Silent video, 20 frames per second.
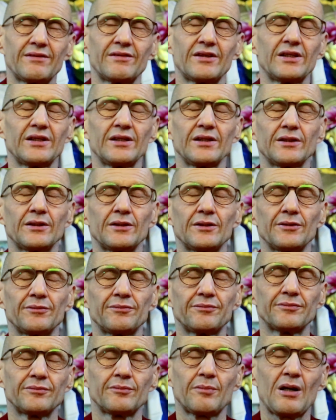very
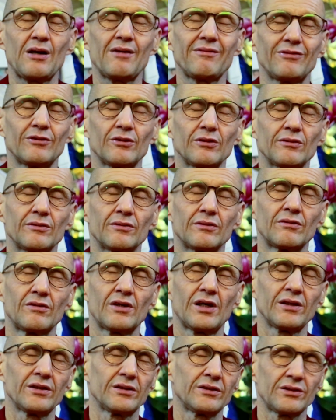powerful,
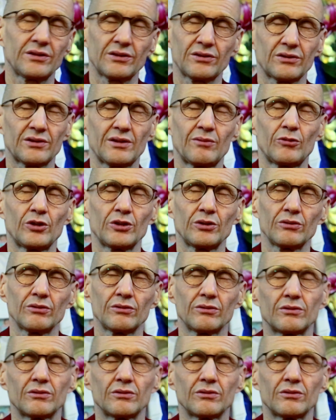rather than just someone